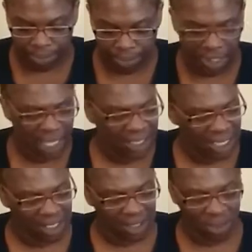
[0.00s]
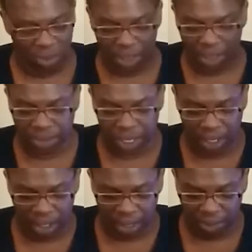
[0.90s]
That tastes so much better
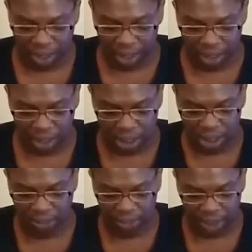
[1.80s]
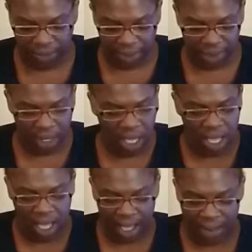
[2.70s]
than the regular chicken flavor.
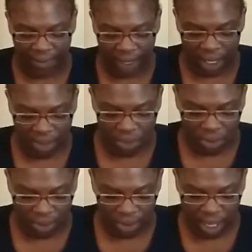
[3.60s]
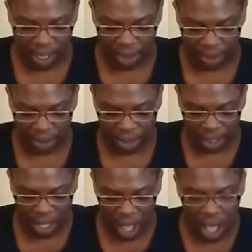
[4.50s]
I have to get more of that.
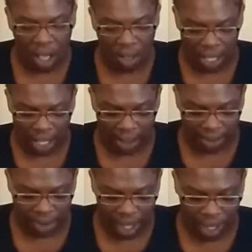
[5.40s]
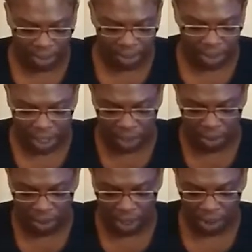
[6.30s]
Oh, yeah. Depending on
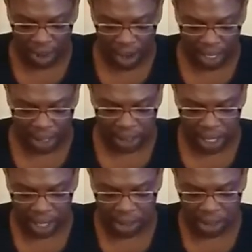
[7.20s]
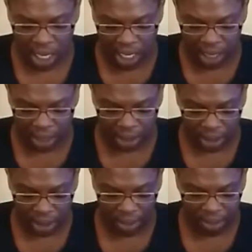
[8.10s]
where you are, it's called Giant,
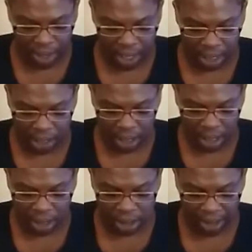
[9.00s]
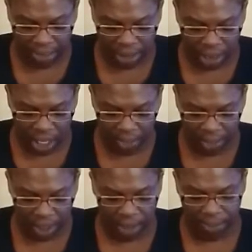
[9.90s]
but it's called Stop and Shop
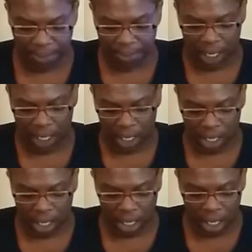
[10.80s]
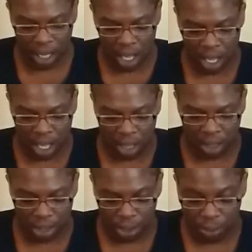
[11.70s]
up in the
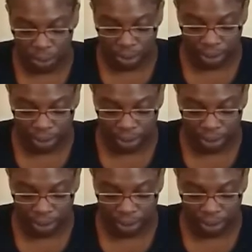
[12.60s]
northern